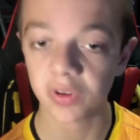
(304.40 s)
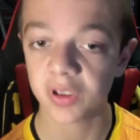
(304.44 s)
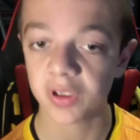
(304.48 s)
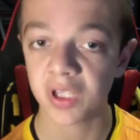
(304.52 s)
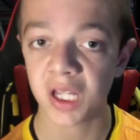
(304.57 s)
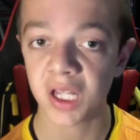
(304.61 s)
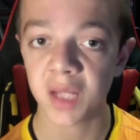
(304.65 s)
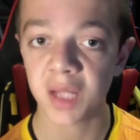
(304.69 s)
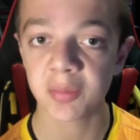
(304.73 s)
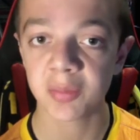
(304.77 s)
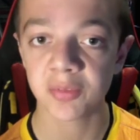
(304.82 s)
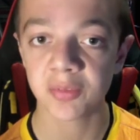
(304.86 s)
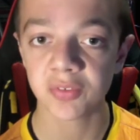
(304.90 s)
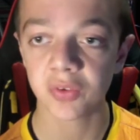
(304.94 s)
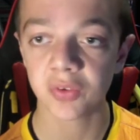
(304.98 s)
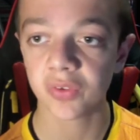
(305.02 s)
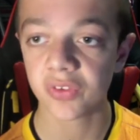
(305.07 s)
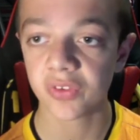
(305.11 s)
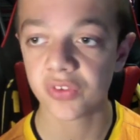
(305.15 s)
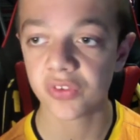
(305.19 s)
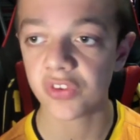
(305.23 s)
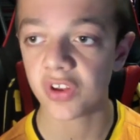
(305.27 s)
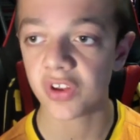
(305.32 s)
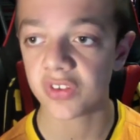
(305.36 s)
the
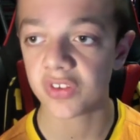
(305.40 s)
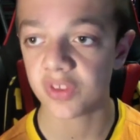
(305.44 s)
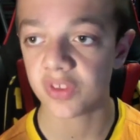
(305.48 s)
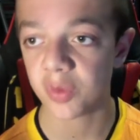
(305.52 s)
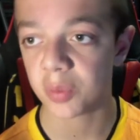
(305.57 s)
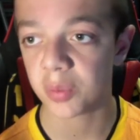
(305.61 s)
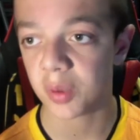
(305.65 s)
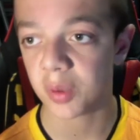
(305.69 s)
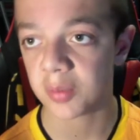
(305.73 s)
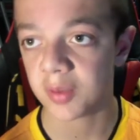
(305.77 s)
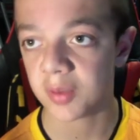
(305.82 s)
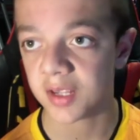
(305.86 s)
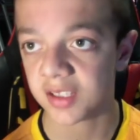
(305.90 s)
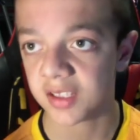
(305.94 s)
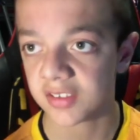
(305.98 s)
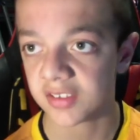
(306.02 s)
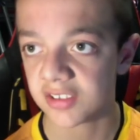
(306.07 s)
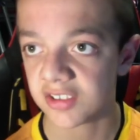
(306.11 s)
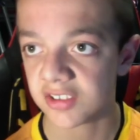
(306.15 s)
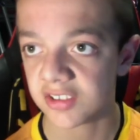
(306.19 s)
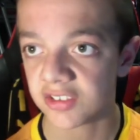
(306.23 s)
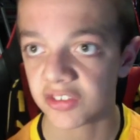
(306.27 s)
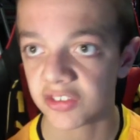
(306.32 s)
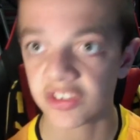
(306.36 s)
start of the Premier League
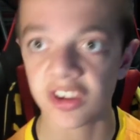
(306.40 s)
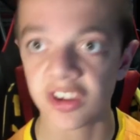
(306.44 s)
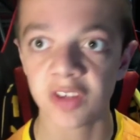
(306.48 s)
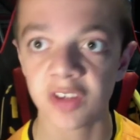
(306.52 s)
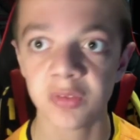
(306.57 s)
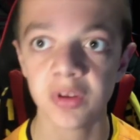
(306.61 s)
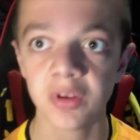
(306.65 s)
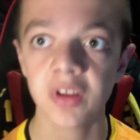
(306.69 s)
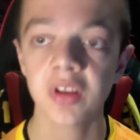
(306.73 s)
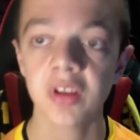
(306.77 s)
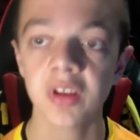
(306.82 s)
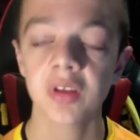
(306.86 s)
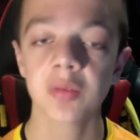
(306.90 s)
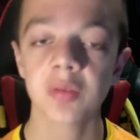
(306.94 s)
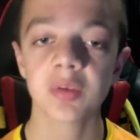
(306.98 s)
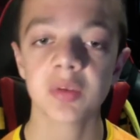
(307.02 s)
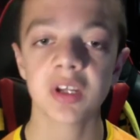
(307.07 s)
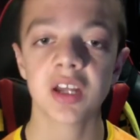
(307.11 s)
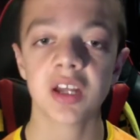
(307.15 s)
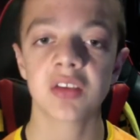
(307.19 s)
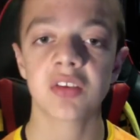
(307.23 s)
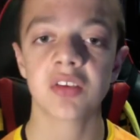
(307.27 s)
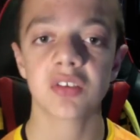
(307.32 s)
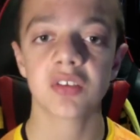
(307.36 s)
season. So we
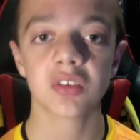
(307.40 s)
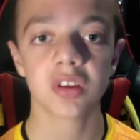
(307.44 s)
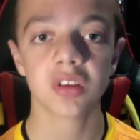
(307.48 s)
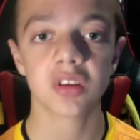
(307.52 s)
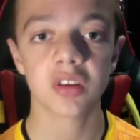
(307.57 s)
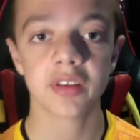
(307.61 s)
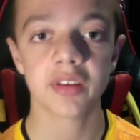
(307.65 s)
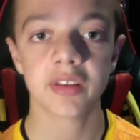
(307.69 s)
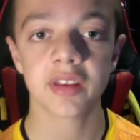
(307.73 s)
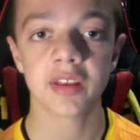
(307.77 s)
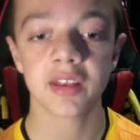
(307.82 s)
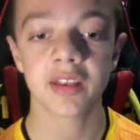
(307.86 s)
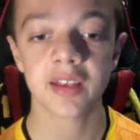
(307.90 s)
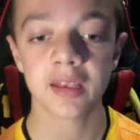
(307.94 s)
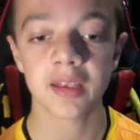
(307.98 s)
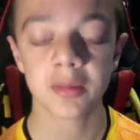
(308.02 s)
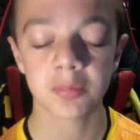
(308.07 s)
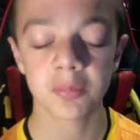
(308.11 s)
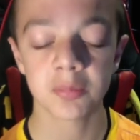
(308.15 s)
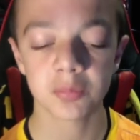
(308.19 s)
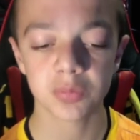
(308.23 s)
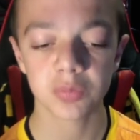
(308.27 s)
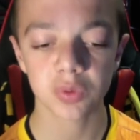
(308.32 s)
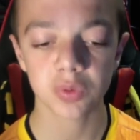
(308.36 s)
had
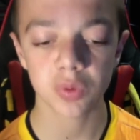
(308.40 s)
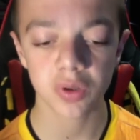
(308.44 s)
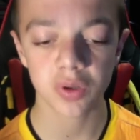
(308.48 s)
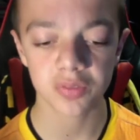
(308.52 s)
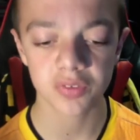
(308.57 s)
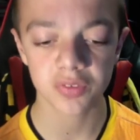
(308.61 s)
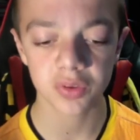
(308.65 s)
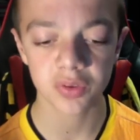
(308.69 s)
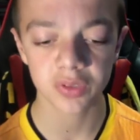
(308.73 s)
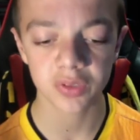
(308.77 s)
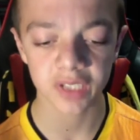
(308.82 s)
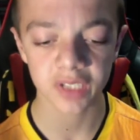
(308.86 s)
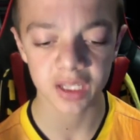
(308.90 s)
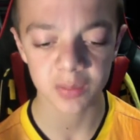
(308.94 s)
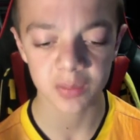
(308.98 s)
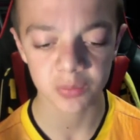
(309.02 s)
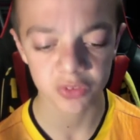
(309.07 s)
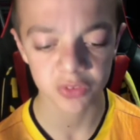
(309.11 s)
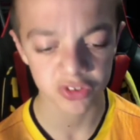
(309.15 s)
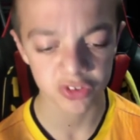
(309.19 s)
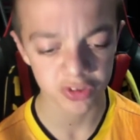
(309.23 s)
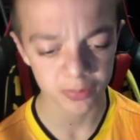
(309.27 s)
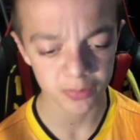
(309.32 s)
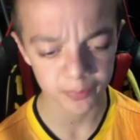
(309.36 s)
quite a few games